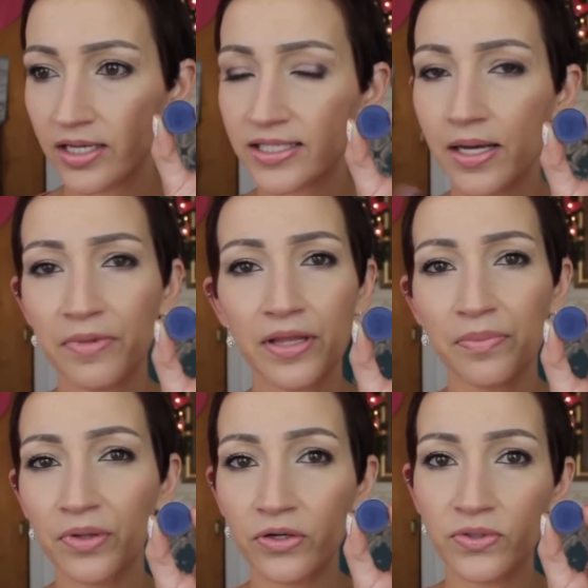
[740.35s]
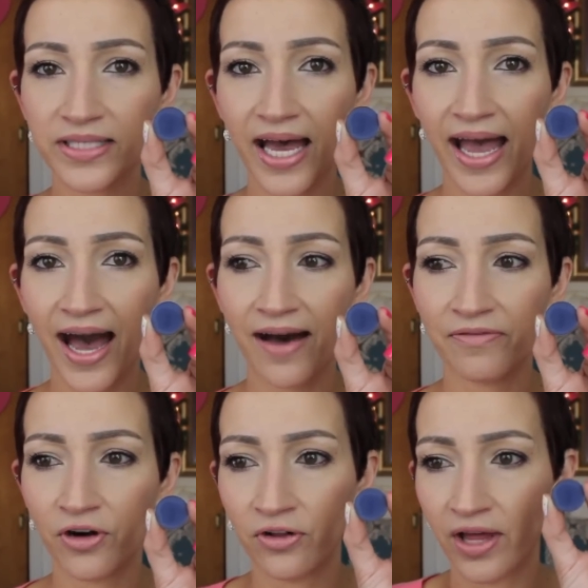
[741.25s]
some of the blues I
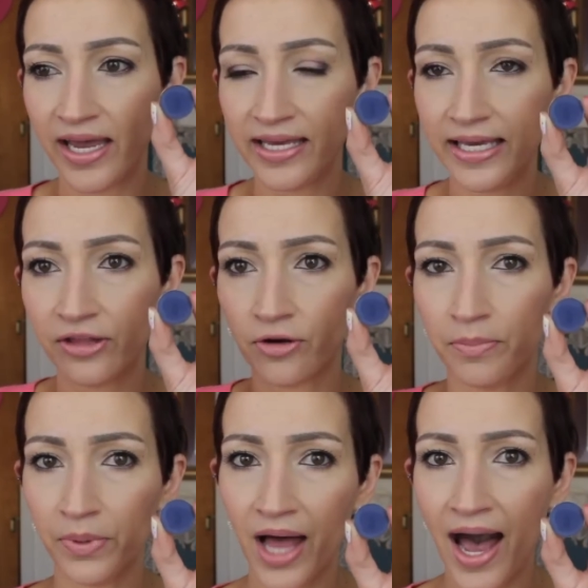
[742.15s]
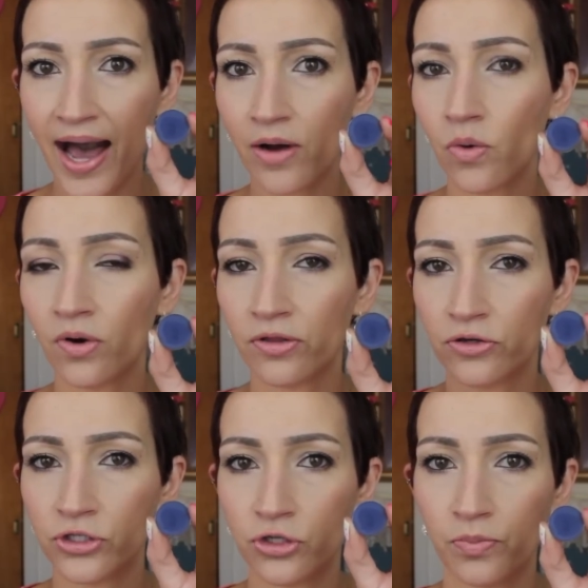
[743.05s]
have are like either black or
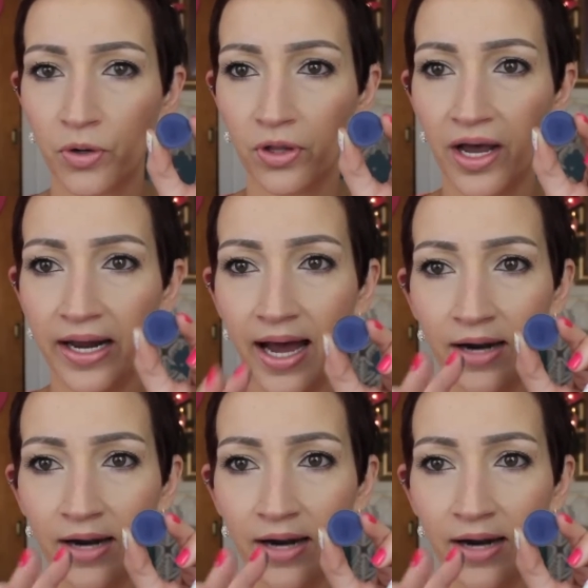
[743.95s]
they're super light.